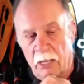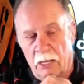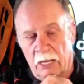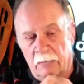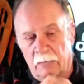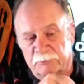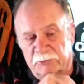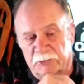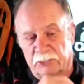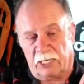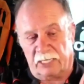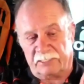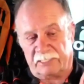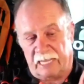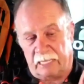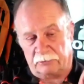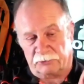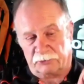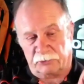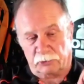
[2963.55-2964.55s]
upside
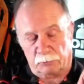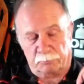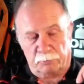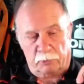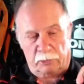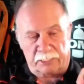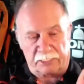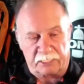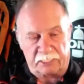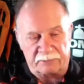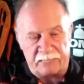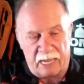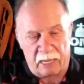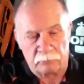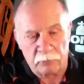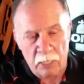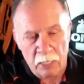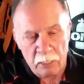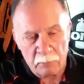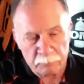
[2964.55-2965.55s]
down, so you're pulling it
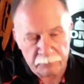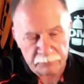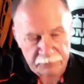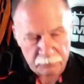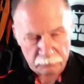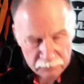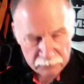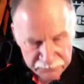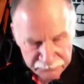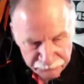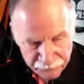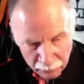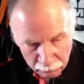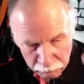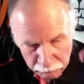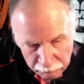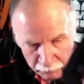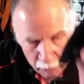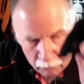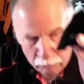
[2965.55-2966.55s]
down, but there is
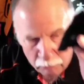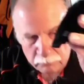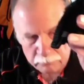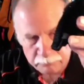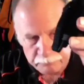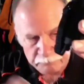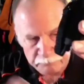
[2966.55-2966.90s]
Velcro